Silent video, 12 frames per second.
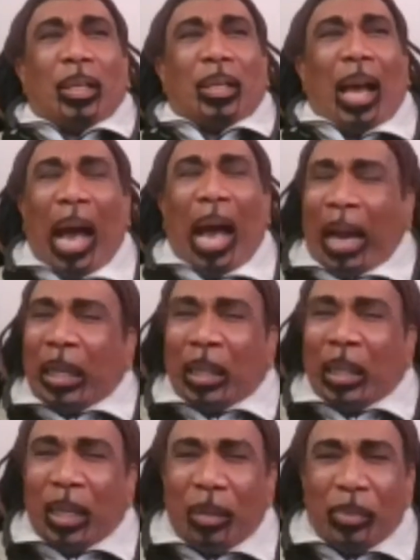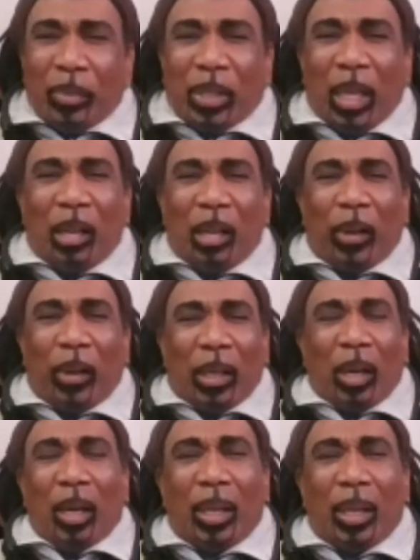handle themselves and
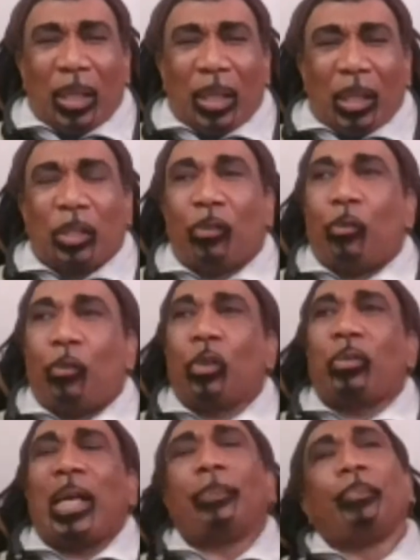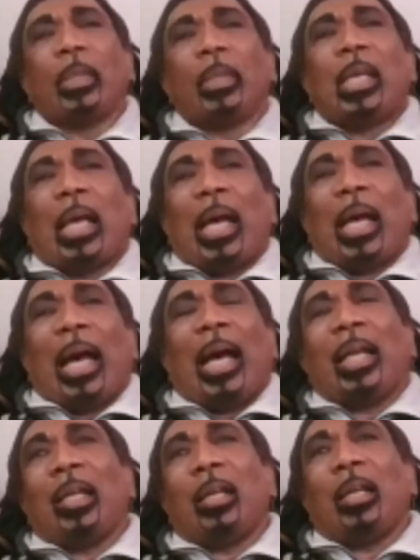all of that and so forth, right?
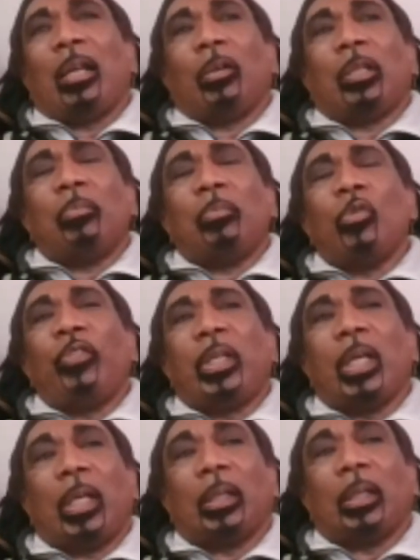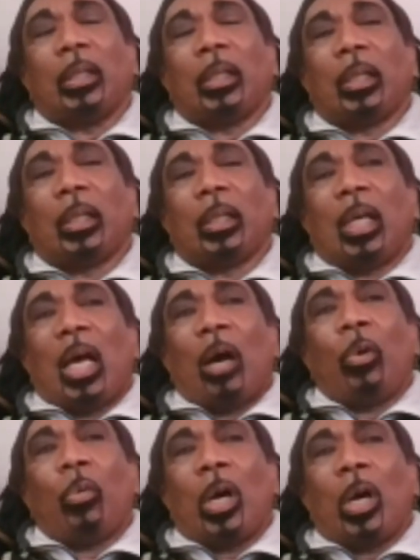And the movie done,
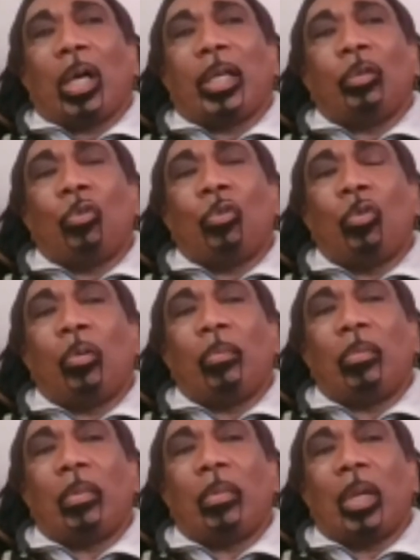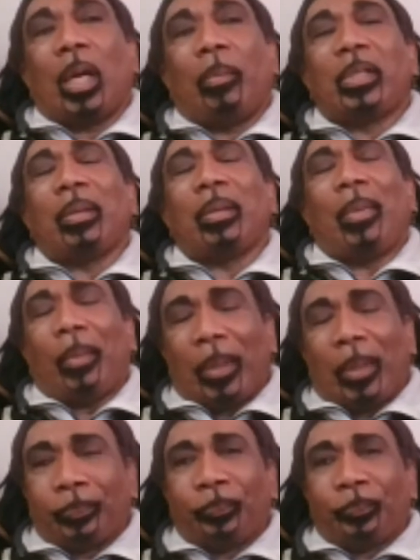and we're walking home, and I said,
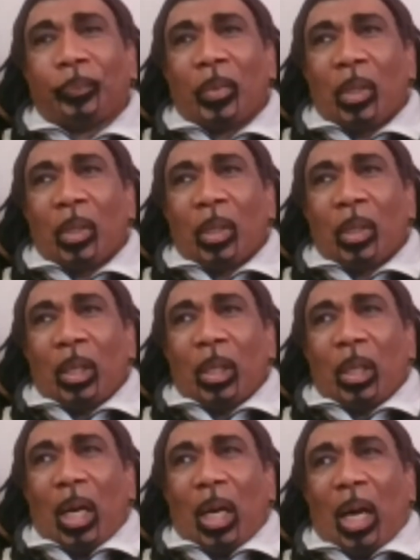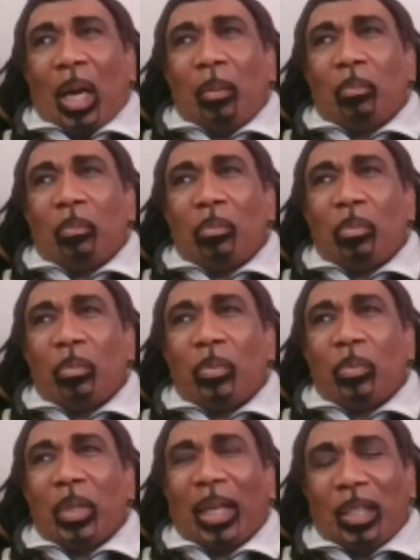Mama,
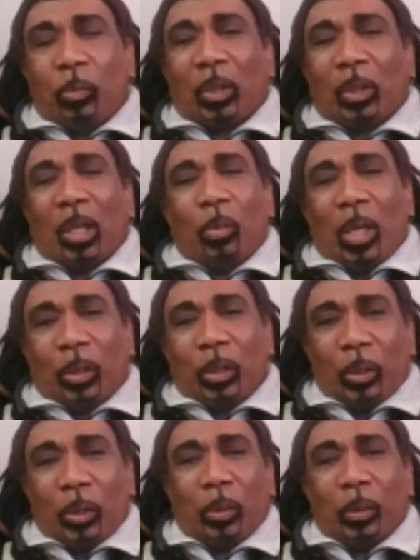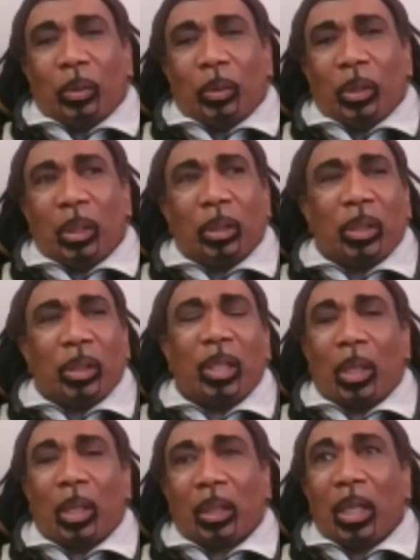that is what I want to do. You know, she said, what?